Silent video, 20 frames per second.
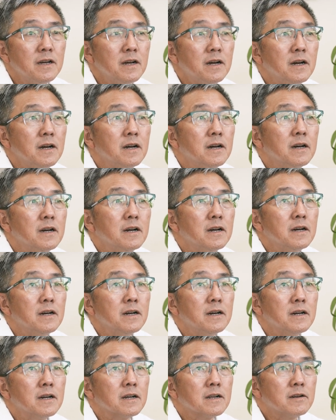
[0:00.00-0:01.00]

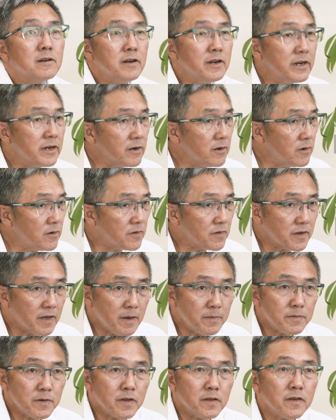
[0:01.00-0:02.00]
uh, critical and
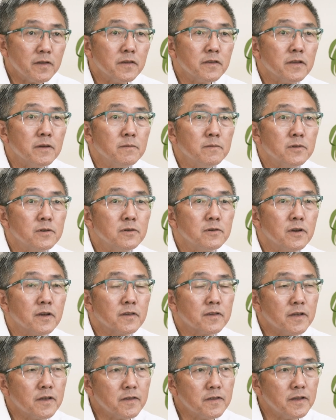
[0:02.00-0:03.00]
skepticism to
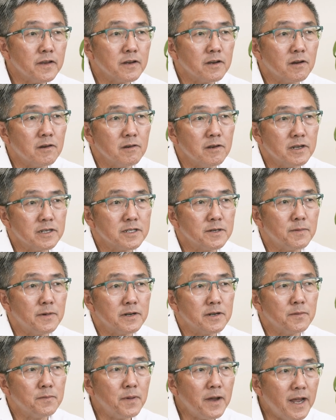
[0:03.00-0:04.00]
existing knowledge
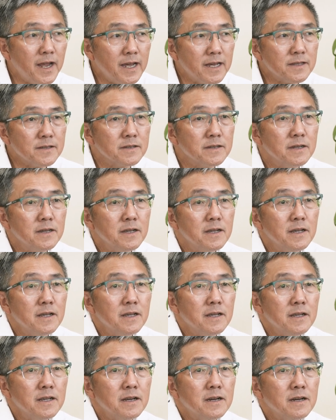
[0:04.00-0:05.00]
about the past,
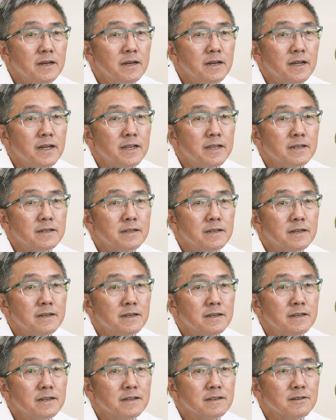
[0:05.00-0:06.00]
uh, and
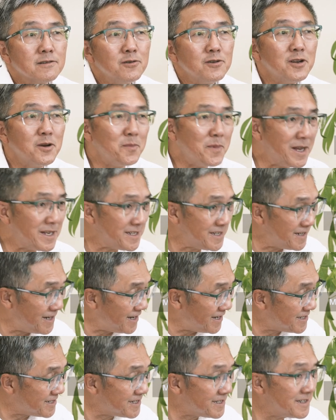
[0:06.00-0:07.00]
uh, good
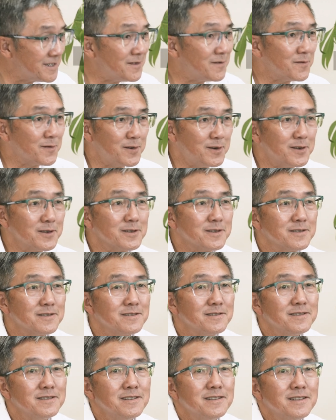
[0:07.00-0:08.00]
imagination, of course.
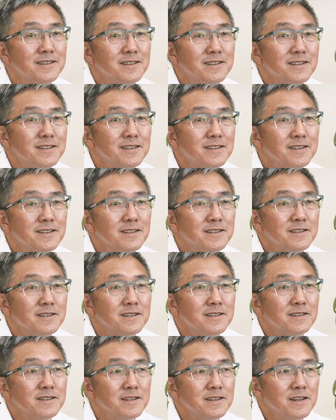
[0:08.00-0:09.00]

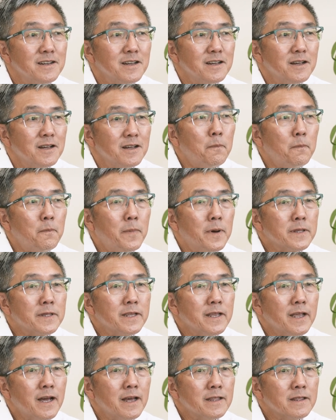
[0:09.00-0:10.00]
Uh, but
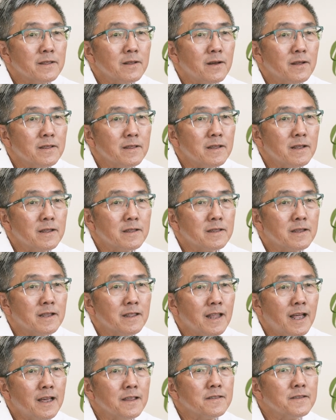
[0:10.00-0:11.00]
the, the
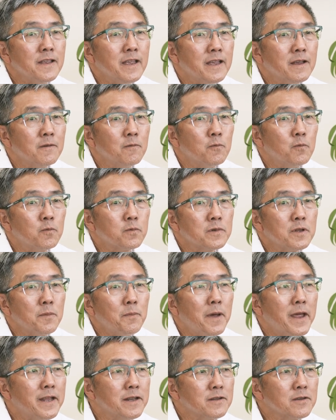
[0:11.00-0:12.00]
last thing
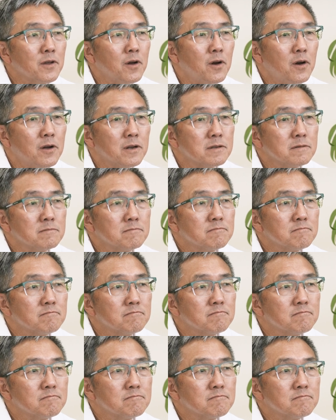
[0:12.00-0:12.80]
depends on